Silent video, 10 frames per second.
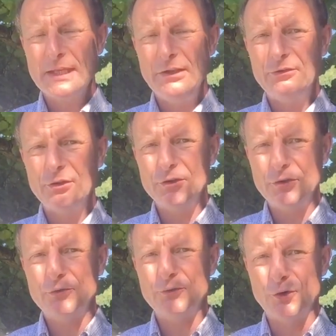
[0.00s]
is to
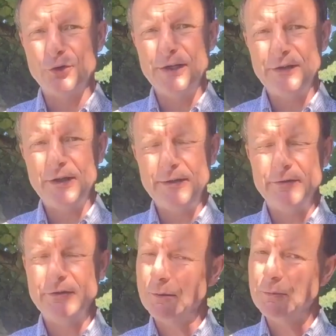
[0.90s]
look for it,
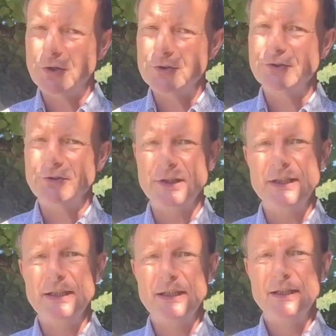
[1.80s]
even
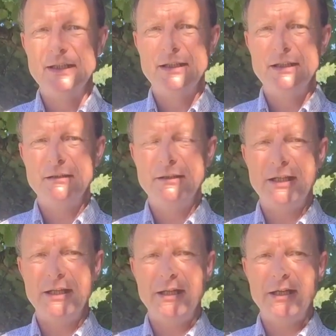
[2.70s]
subconsciously, in
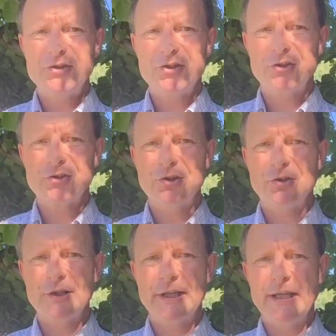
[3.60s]
our, in our church
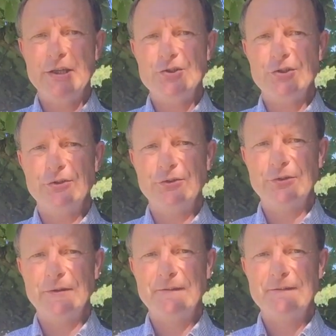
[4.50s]

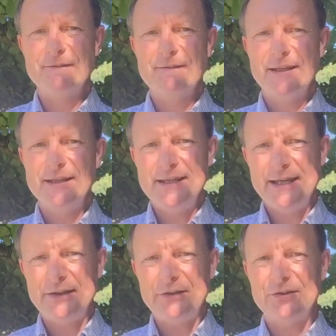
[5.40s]
congregations.
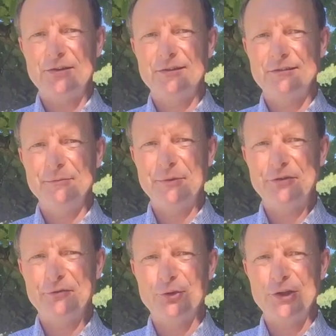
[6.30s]
Yet we
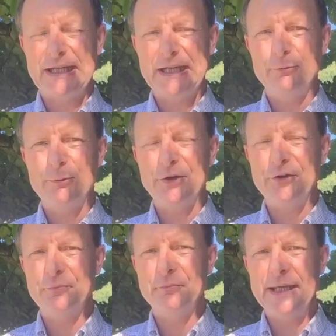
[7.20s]
must avoid it if we're
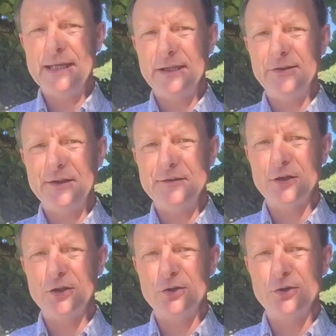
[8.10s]
going to make it in the
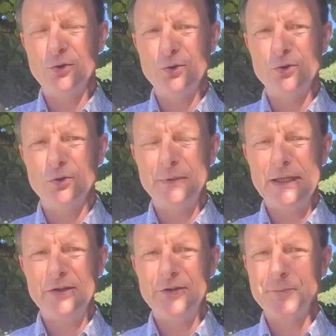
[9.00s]
long haul
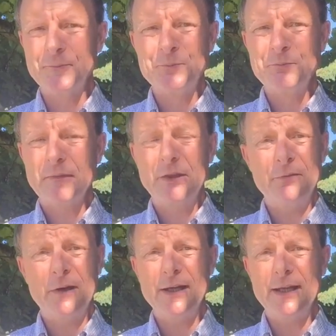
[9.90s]
because it's
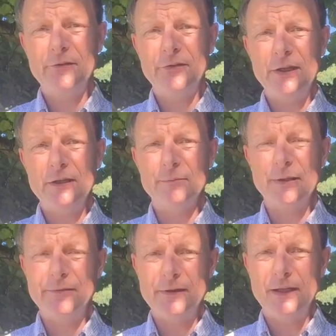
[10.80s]
fine to have zeal, but
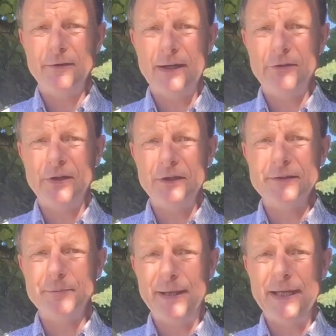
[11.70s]
if, it, if our zeal
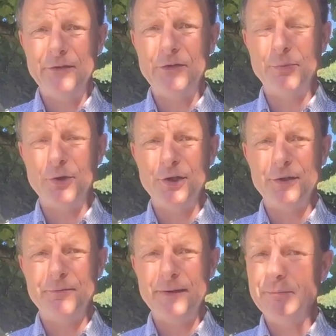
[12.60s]
depends upon
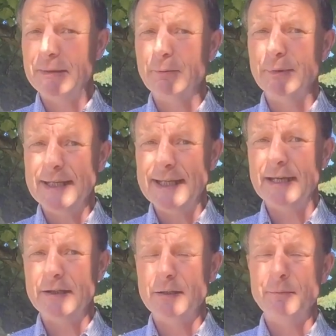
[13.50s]
the feedback we
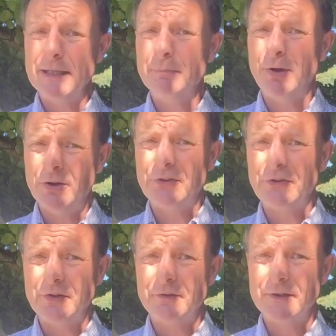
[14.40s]
get being
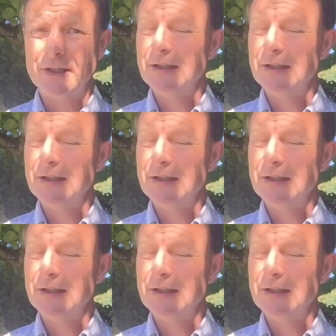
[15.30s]
positive,